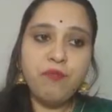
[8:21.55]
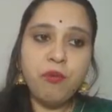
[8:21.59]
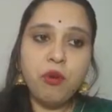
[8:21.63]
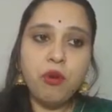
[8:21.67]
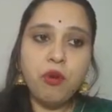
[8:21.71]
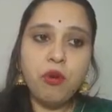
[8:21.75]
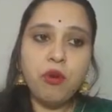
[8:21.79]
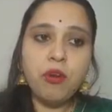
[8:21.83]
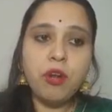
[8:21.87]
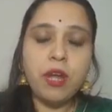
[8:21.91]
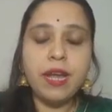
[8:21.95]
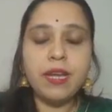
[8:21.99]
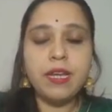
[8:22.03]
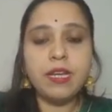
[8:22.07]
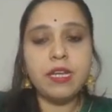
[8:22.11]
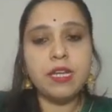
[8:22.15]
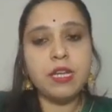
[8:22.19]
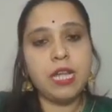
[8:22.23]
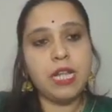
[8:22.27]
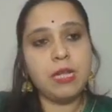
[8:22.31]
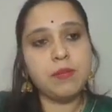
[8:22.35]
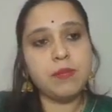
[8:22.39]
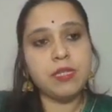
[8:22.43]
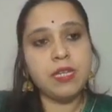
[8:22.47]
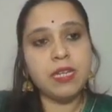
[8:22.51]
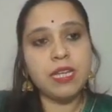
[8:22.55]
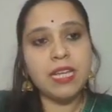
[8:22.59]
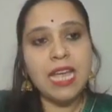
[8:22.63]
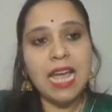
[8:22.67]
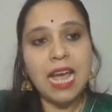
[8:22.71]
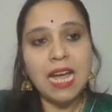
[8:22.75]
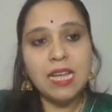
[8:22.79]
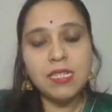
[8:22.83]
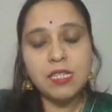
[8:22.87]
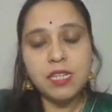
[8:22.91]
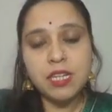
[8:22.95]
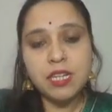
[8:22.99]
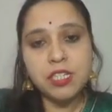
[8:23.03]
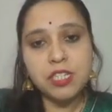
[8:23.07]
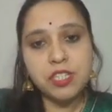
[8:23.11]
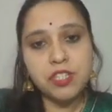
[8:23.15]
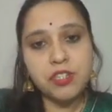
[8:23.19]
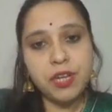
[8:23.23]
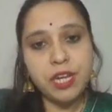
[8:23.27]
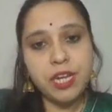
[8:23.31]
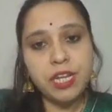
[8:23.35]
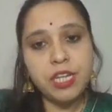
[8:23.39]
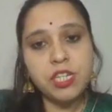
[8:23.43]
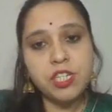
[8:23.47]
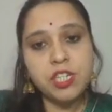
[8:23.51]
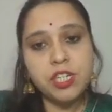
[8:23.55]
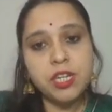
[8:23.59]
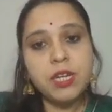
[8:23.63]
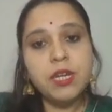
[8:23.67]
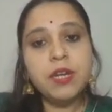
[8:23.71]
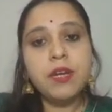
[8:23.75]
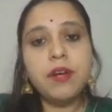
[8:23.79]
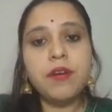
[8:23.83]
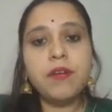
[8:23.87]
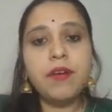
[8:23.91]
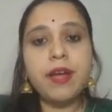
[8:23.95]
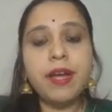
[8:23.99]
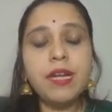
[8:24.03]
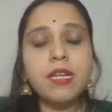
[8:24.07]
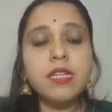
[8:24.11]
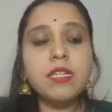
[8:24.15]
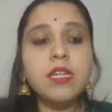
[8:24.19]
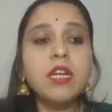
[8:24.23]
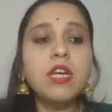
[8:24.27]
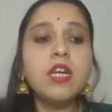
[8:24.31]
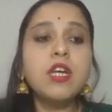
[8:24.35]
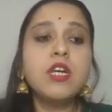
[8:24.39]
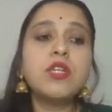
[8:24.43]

pore and it helps in gas exchange, right?